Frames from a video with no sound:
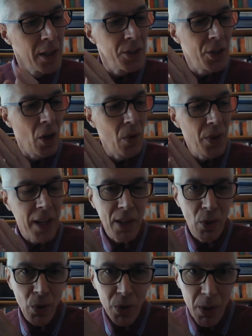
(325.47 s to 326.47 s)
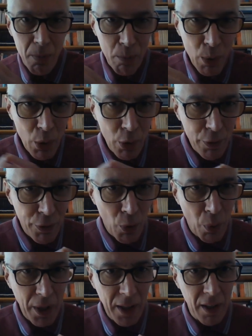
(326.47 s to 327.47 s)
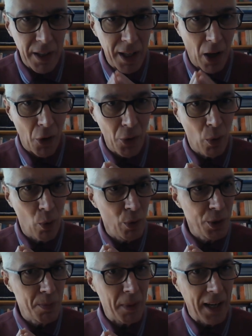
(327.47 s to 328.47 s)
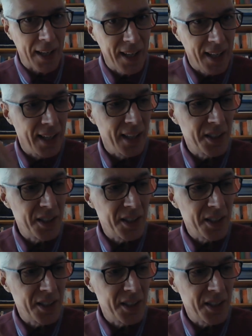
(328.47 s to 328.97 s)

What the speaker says: so they could move quickly on horseback,